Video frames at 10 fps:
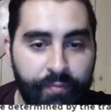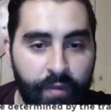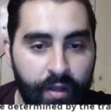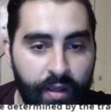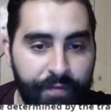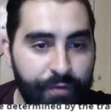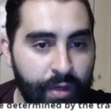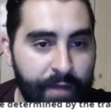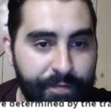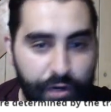if you
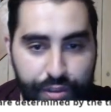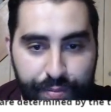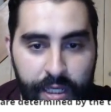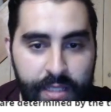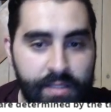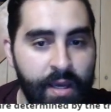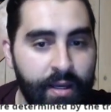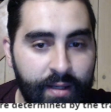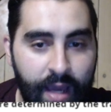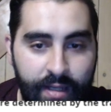get first place,
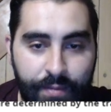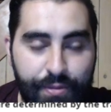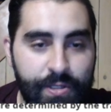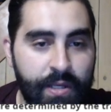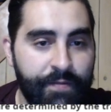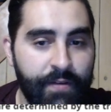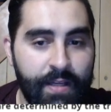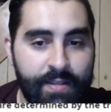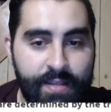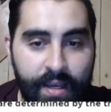90% if you
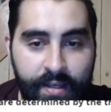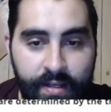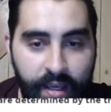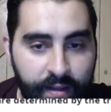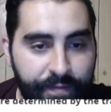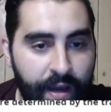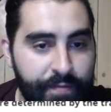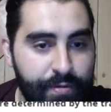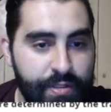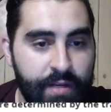get second,
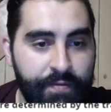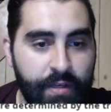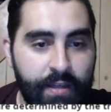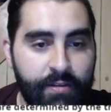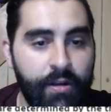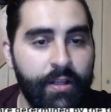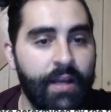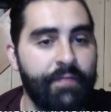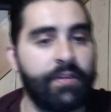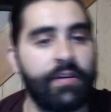85% if you get third, and
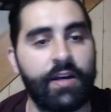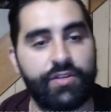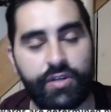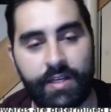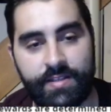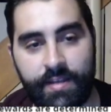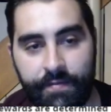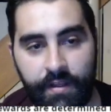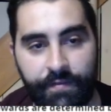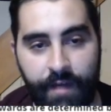everything else you get
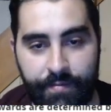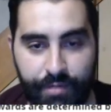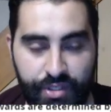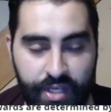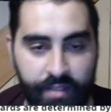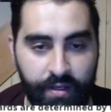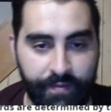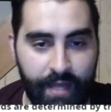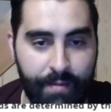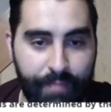75% of
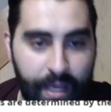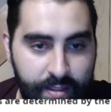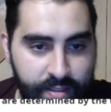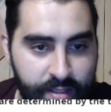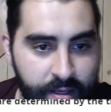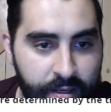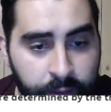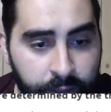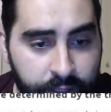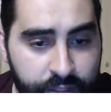that base.
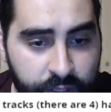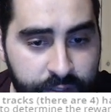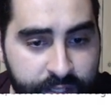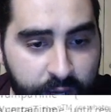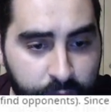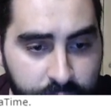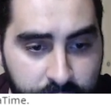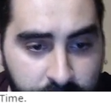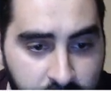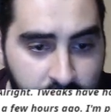It turns out
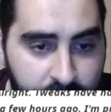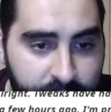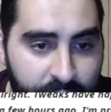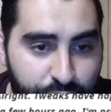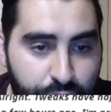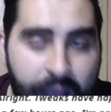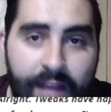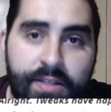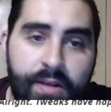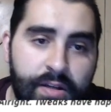that
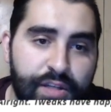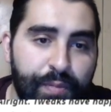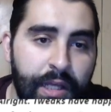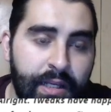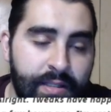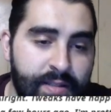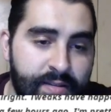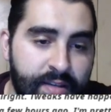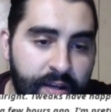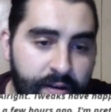tracks are split into
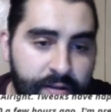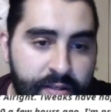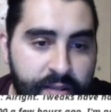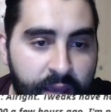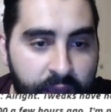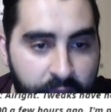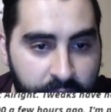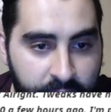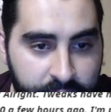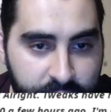tiers,
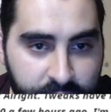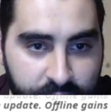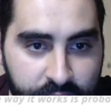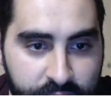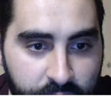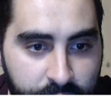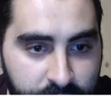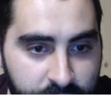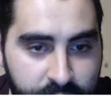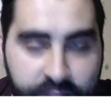and these are
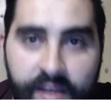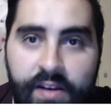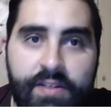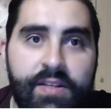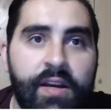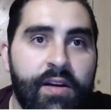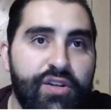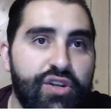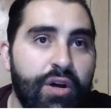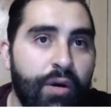the tiers here.
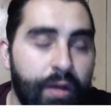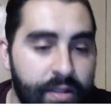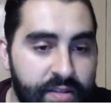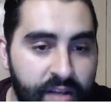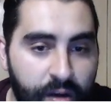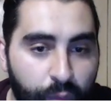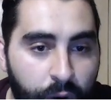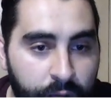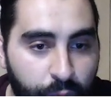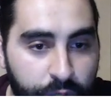So in tier
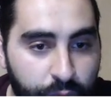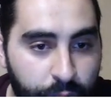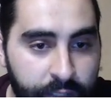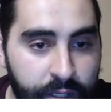1, where you win